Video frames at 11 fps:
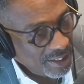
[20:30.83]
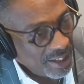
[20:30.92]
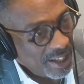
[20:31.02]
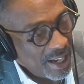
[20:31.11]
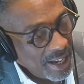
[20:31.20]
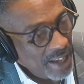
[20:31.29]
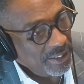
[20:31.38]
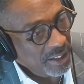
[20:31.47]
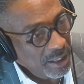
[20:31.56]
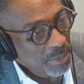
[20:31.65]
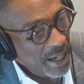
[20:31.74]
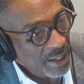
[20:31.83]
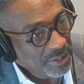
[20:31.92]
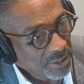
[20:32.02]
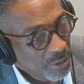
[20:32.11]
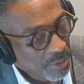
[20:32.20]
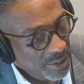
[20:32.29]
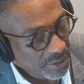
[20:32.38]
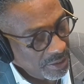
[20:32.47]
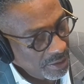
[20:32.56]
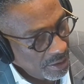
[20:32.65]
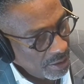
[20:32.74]
And I had to keep asking the
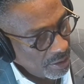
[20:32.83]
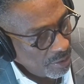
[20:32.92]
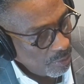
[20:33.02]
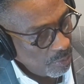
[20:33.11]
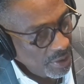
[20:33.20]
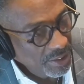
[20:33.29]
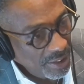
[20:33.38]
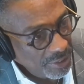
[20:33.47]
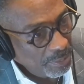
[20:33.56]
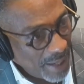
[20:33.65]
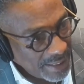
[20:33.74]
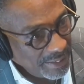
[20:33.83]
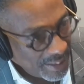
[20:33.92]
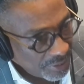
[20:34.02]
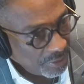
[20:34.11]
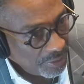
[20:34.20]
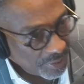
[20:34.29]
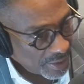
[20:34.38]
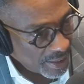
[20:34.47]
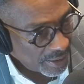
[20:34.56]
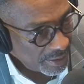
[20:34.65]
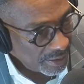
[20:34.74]
question when does my debt to
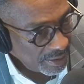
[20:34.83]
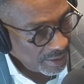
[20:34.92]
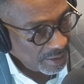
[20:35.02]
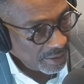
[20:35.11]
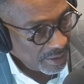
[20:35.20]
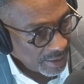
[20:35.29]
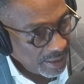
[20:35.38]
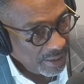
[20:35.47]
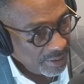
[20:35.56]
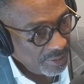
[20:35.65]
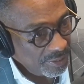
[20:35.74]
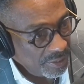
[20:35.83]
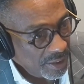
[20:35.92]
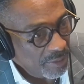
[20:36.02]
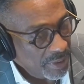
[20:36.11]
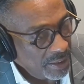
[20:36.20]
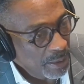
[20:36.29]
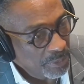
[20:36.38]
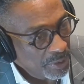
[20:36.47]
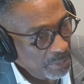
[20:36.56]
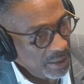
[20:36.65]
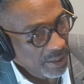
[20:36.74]
society? ends and mm-hmm.
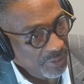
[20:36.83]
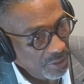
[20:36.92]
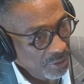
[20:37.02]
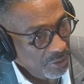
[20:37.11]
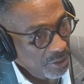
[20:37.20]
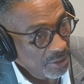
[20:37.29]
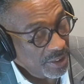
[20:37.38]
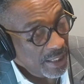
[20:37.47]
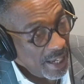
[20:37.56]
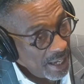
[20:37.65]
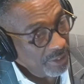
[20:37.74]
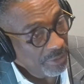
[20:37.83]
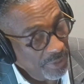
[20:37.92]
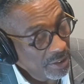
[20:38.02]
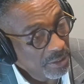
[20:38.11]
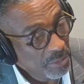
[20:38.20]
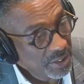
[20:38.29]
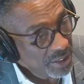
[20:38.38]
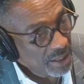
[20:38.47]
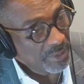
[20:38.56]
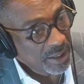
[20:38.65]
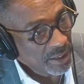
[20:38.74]
redemption begins in New Jersey. I had the feeling it would
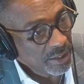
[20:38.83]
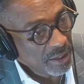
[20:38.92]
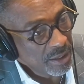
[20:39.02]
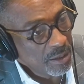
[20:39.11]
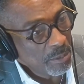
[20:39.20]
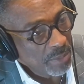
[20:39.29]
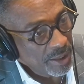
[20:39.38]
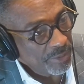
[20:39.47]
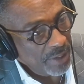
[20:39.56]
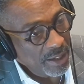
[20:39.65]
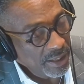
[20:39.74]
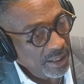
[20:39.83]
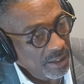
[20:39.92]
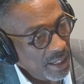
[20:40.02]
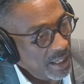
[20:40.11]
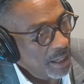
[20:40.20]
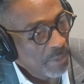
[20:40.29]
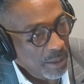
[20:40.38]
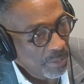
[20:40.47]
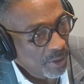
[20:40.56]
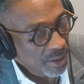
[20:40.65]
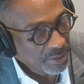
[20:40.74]
never end, mm-hmm. but it finally ended. I got my
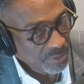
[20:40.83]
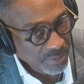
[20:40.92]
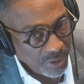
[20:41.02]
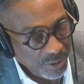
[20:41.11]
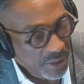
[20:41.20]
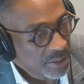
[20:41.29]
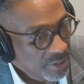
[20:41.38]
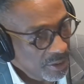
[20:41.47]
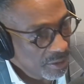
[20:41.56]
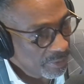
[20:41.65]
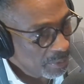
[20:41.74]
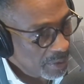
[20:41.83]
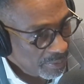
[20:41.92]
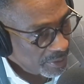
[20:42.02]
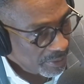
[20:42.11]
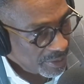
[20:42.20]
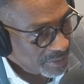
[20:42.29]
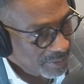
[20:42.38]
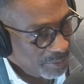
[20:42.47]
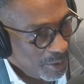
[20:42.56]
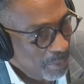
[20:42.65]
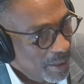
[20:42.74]
pardon two years ago from Governor Christie,
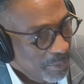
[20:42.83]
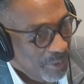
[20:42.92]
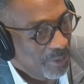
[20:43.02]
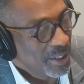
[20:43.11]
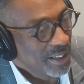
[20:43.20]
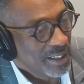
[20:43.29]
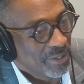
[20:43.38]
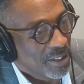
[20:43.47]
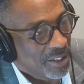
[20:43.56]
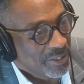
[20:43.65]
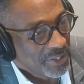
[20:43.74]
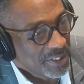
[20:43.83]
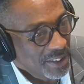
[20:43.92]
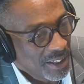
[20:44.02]
one month before he left office.